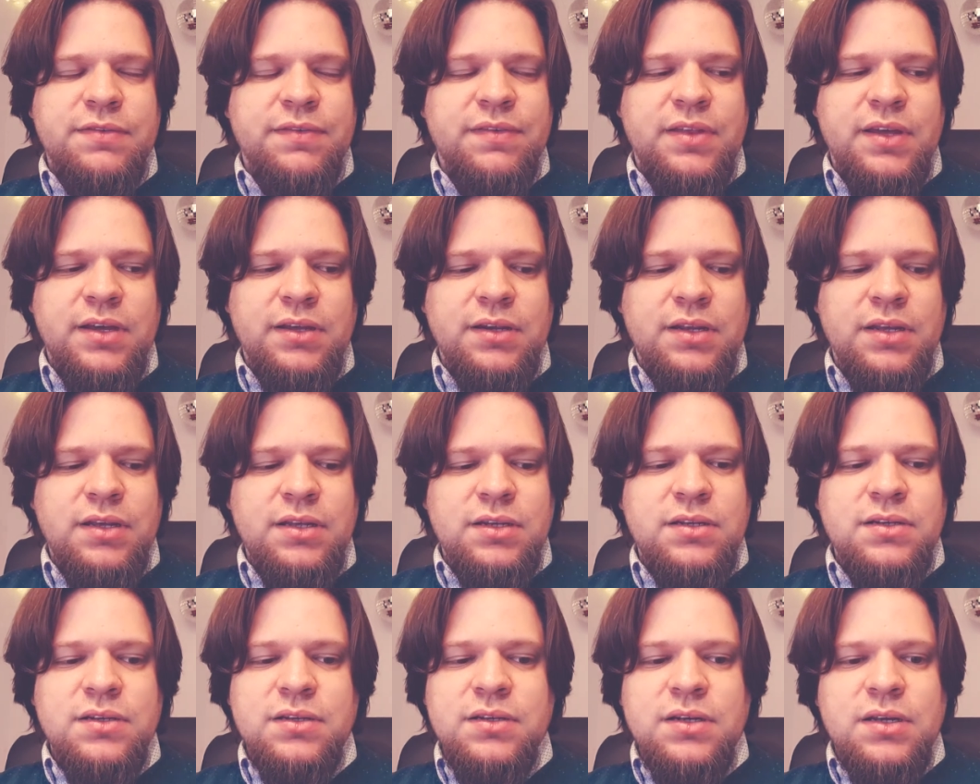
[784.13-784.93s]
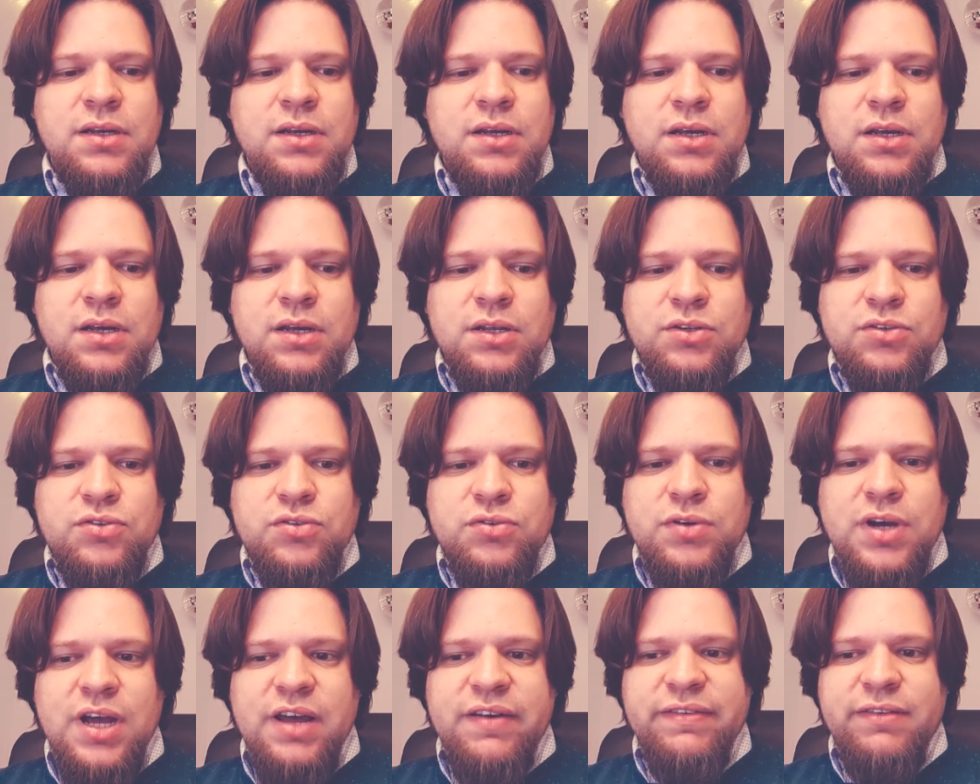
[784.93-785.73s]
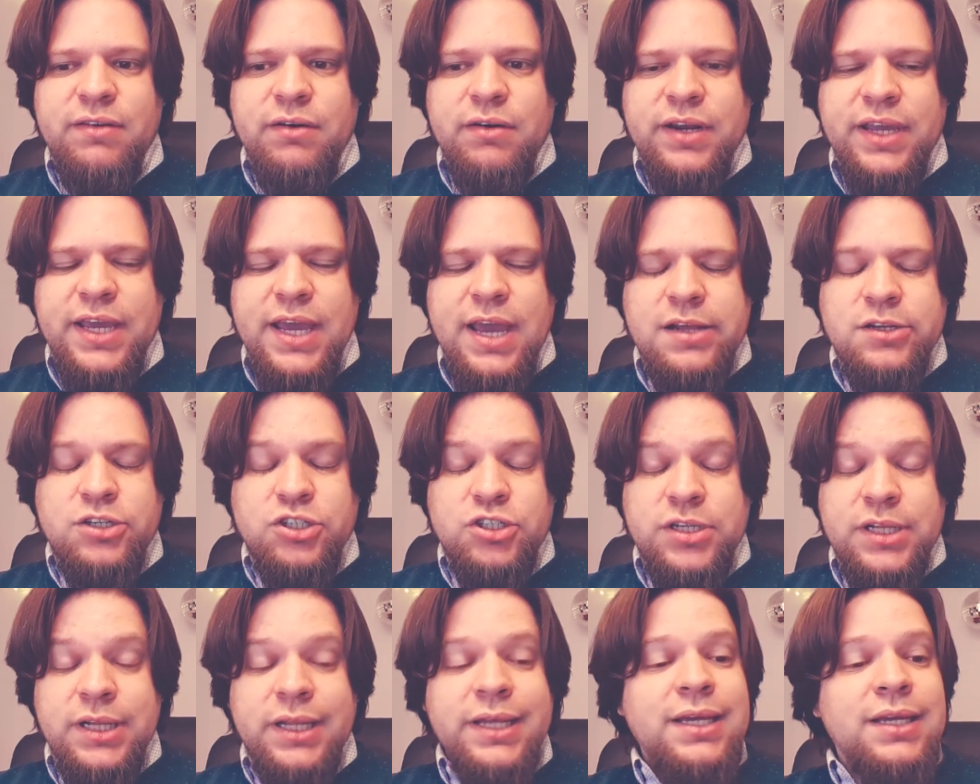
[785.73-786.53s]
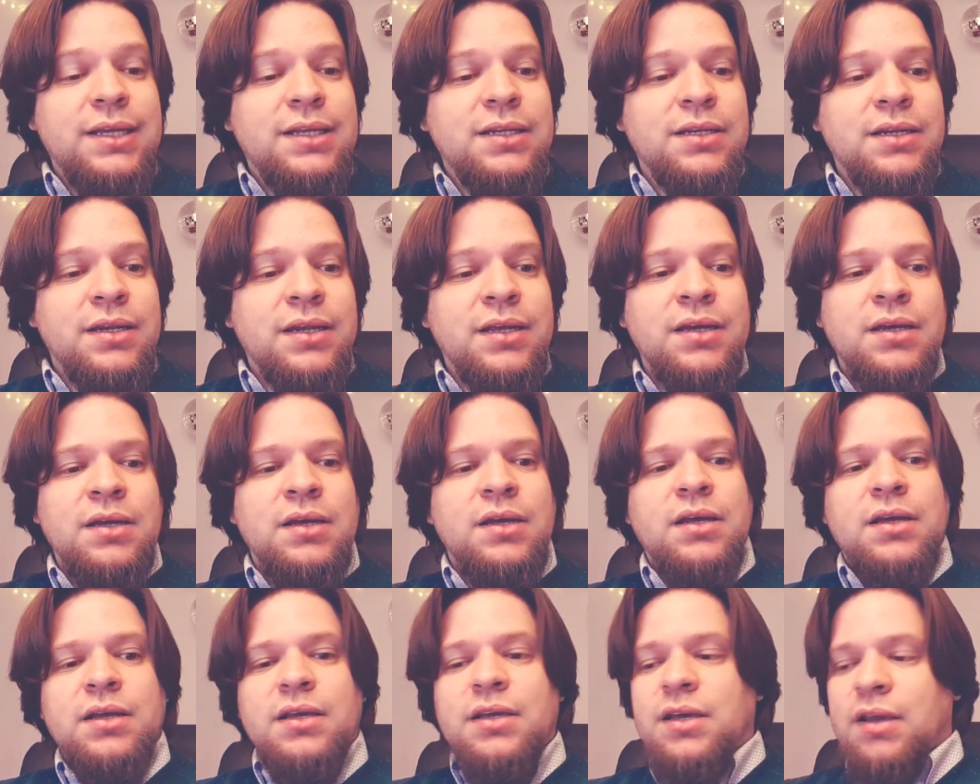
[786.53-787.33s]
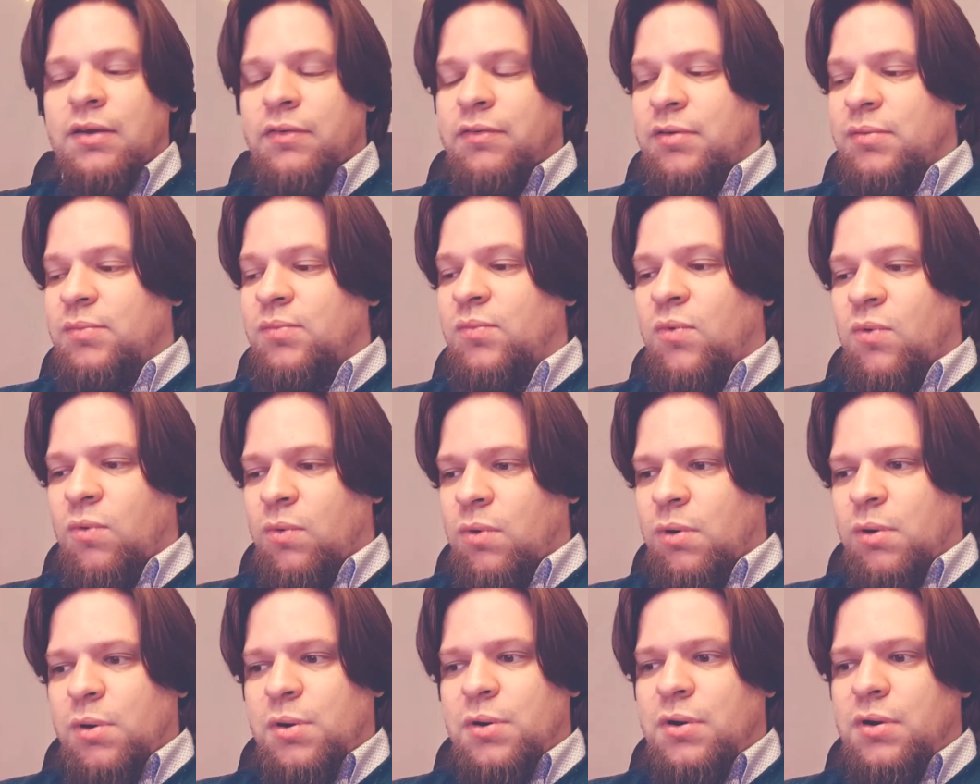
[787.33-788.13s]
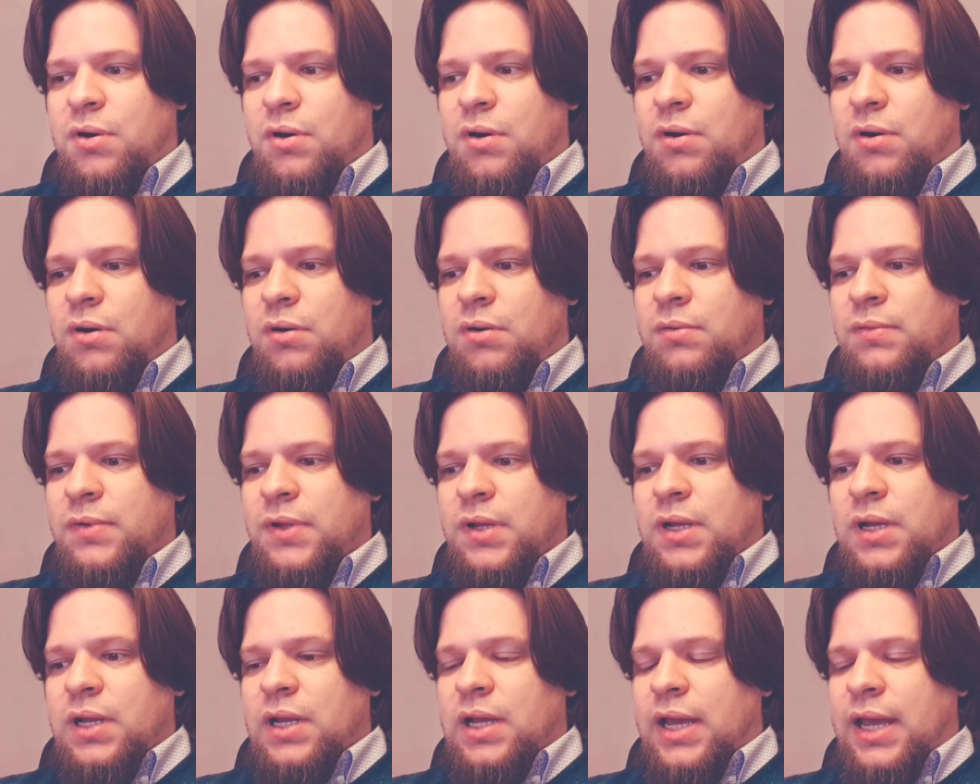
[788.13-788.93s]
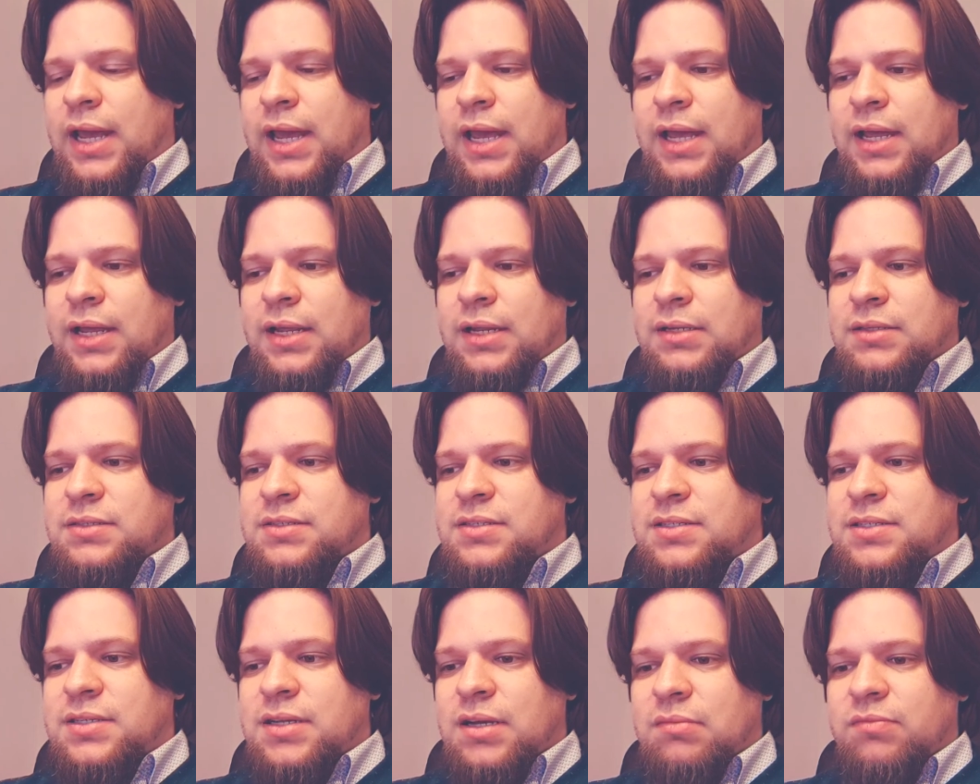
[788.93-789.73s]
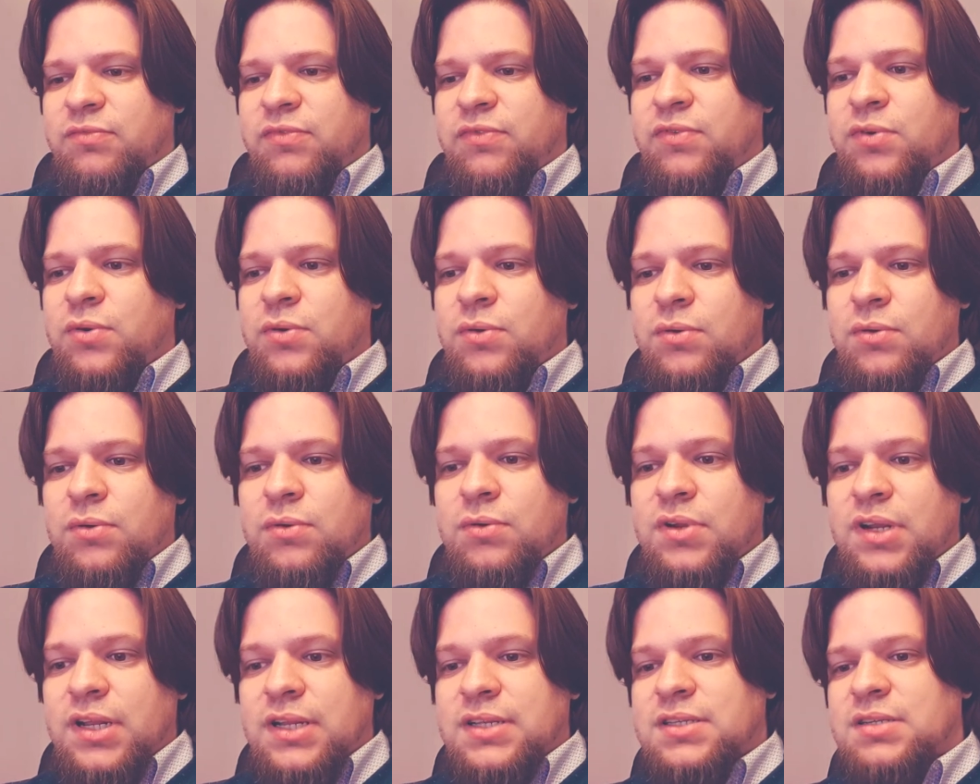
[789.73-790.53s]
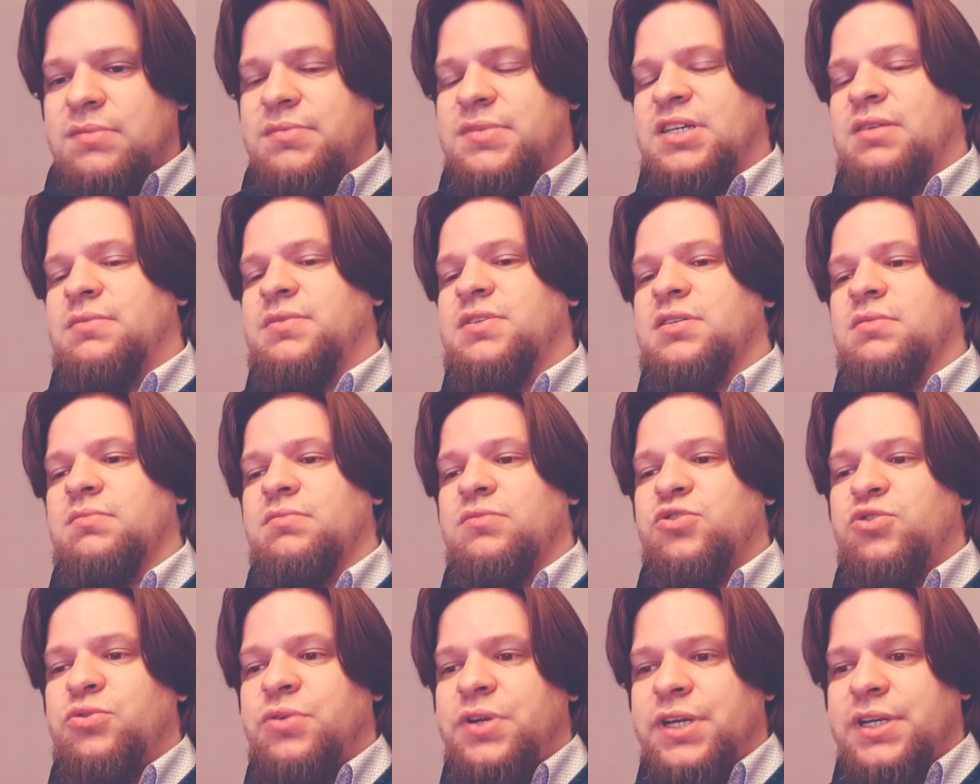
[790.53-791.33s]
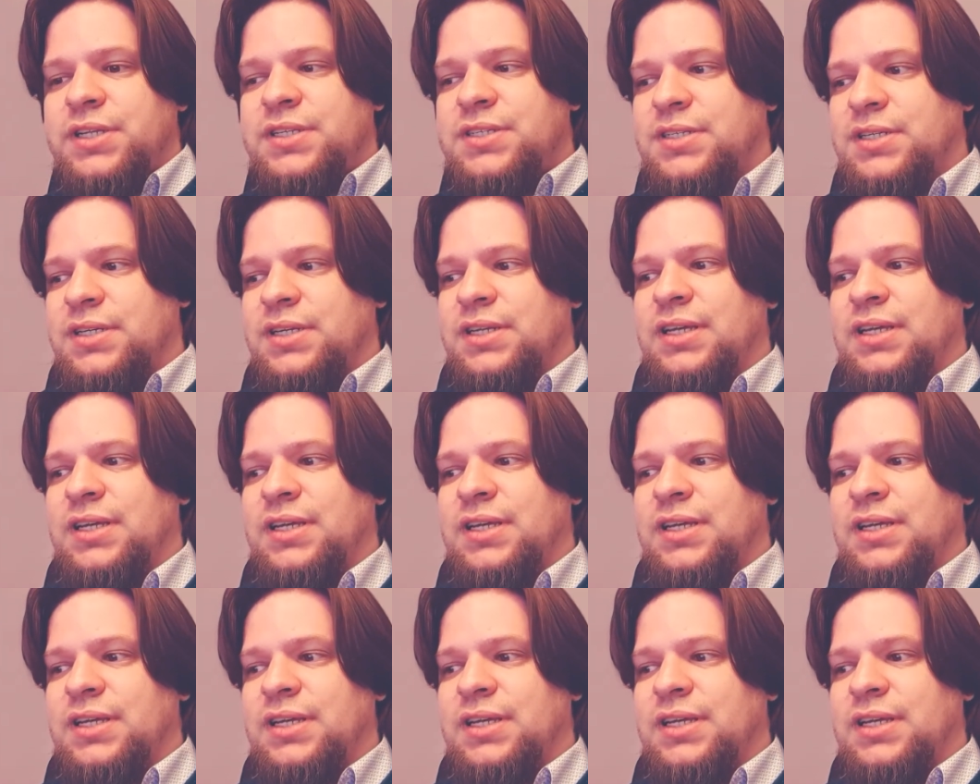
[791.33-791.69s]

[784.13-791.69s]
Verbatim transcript: if they need to have their cage cleaned, give them water and some food and sometimes some treats.